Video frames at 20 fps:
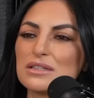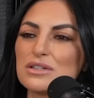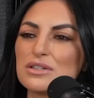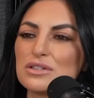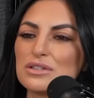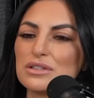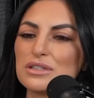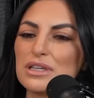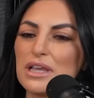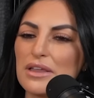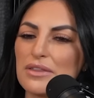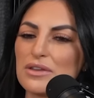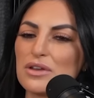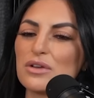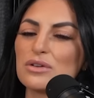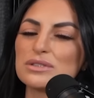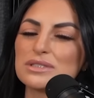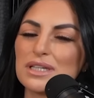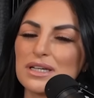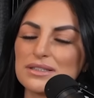The
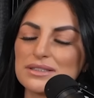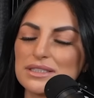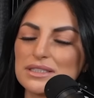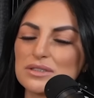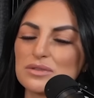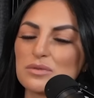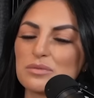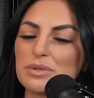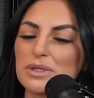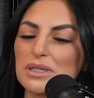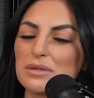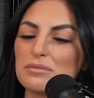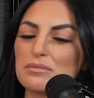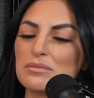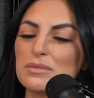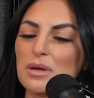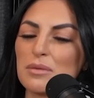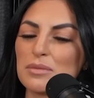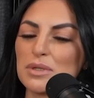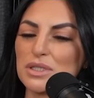no Celsius will be
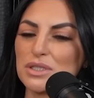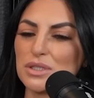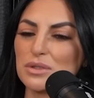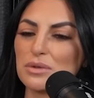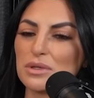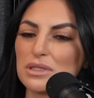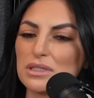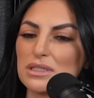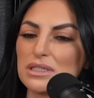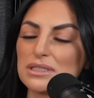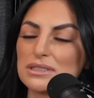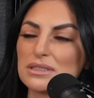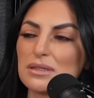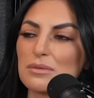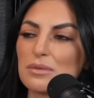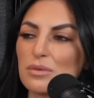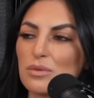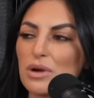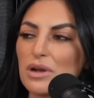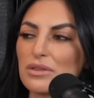number 2 on the list.
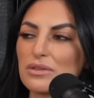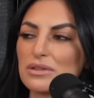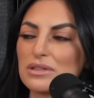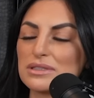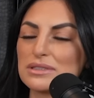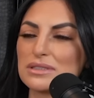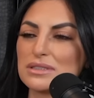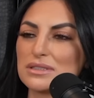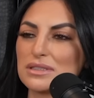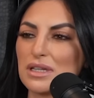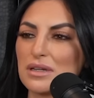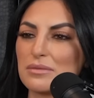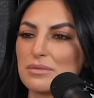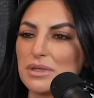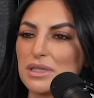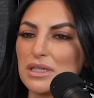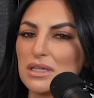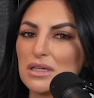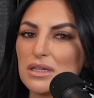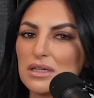Number 1 on the list is going to
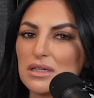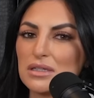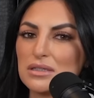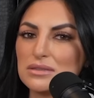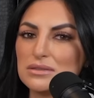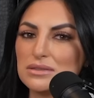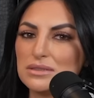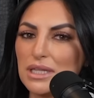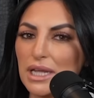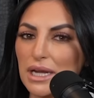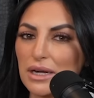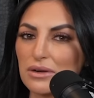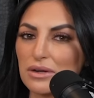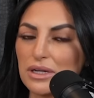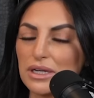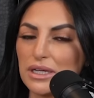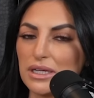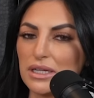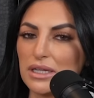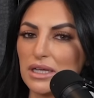be
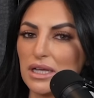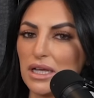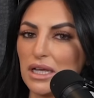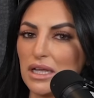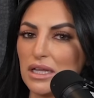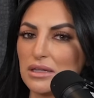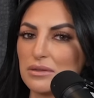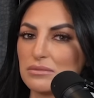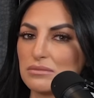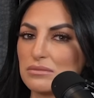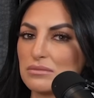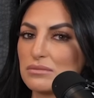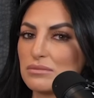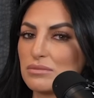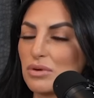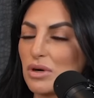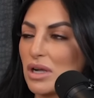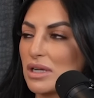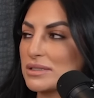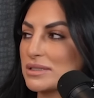dairy and
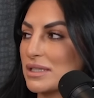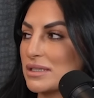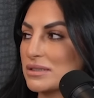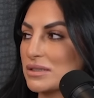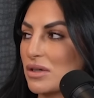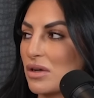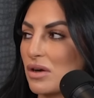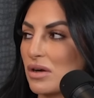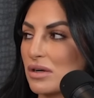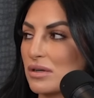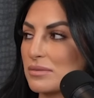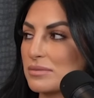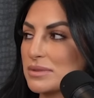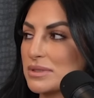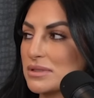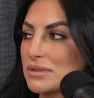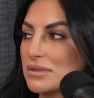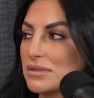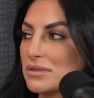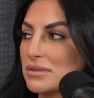processed
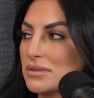carbs.